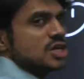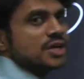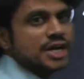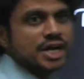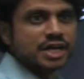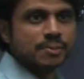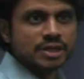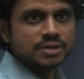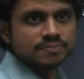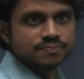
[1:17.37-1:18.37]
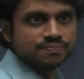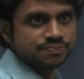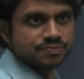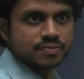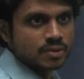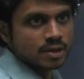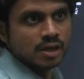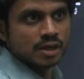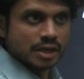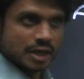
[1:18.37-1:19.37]
trade agreement.
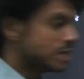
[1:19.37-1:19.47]
In the